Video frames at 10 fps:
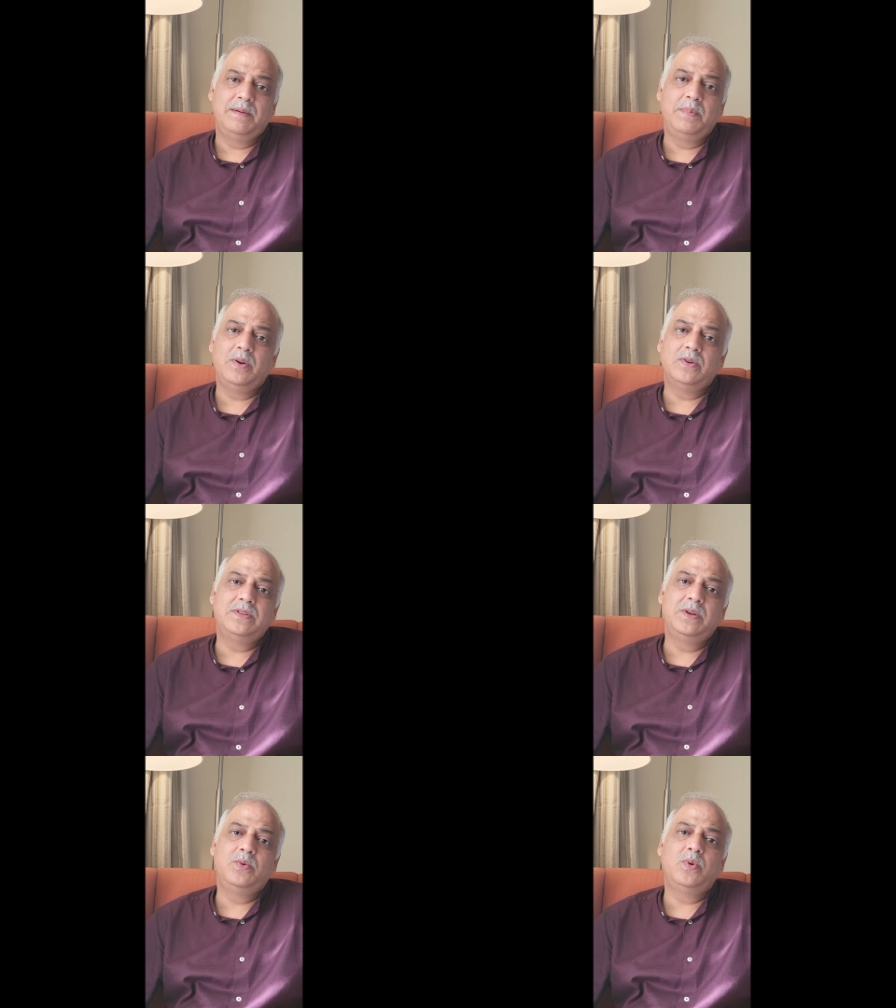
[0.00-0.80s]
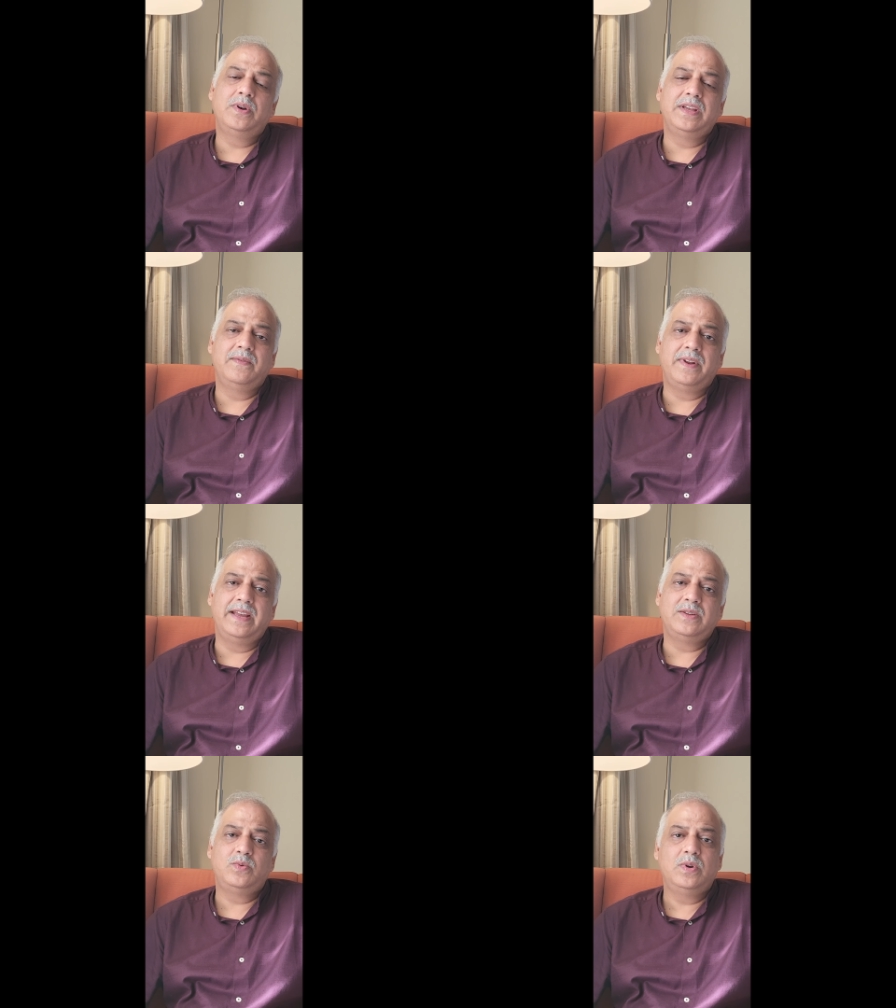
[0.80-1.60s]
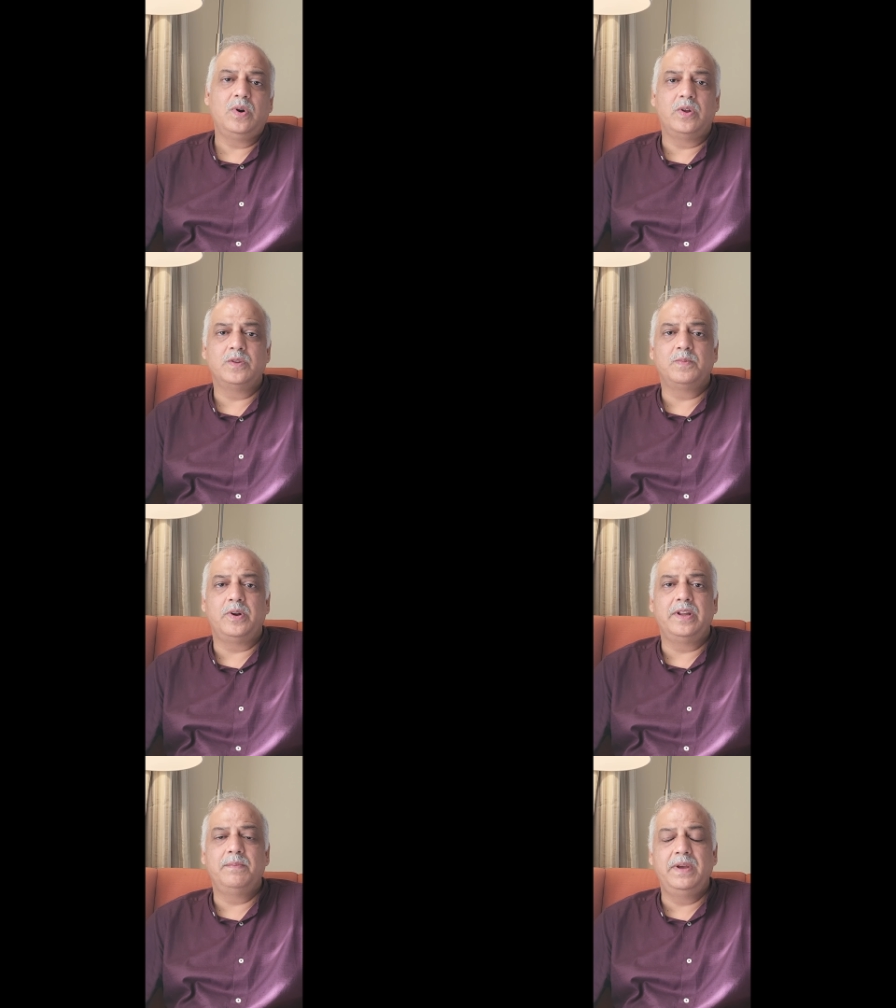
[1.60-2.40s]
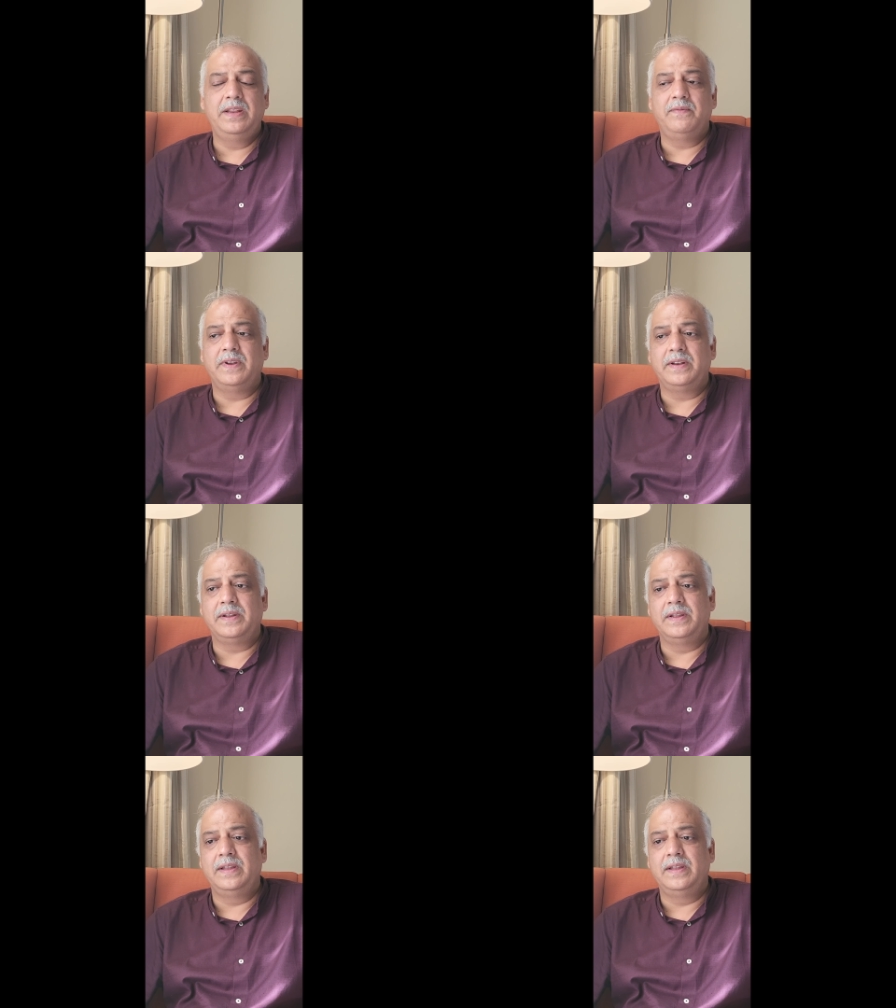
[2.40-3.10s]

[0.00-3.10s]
because they do not give rise to a corresponding benefit,